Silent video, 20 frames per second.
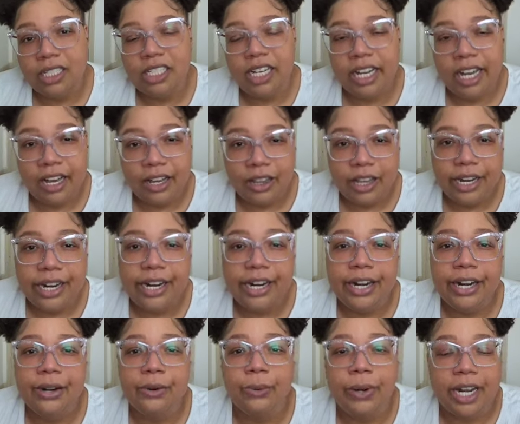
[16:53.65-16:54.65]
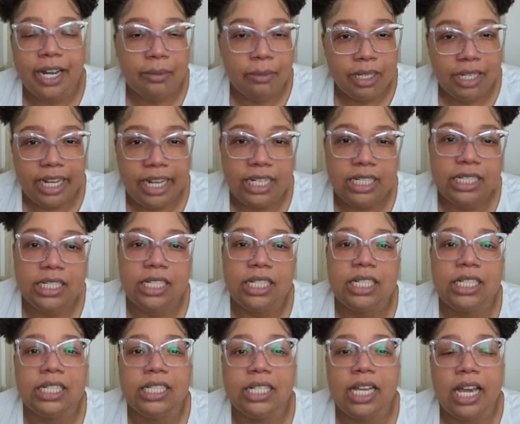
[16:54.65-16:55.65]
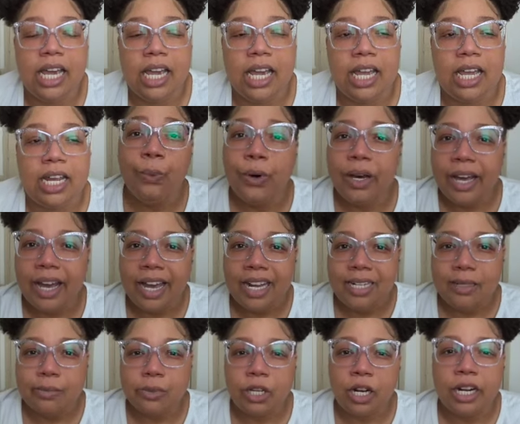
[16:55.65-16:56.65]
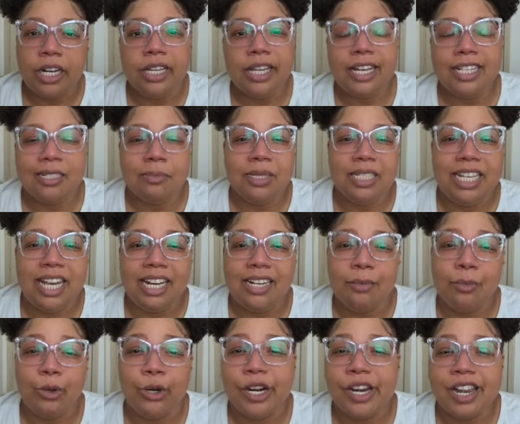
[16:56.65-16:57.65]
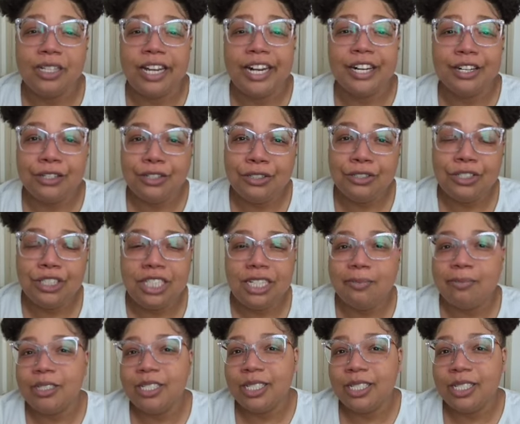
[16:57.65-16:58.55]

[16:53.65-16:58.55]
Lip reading: check out their recommendations and what items are allowed to be taken aboard their cruise ships.